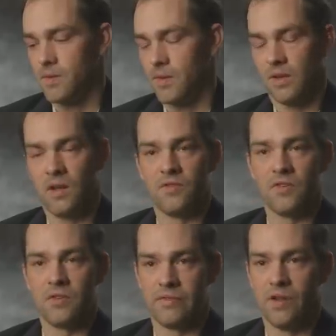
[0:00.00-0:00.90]
what love
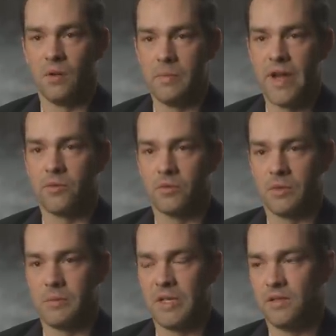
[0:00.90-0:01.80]
for your fellow man
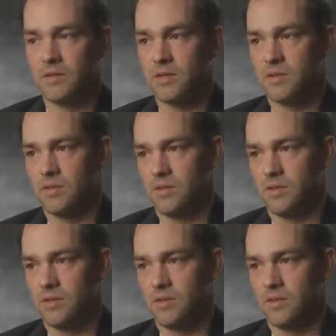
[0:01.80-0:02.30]
really means,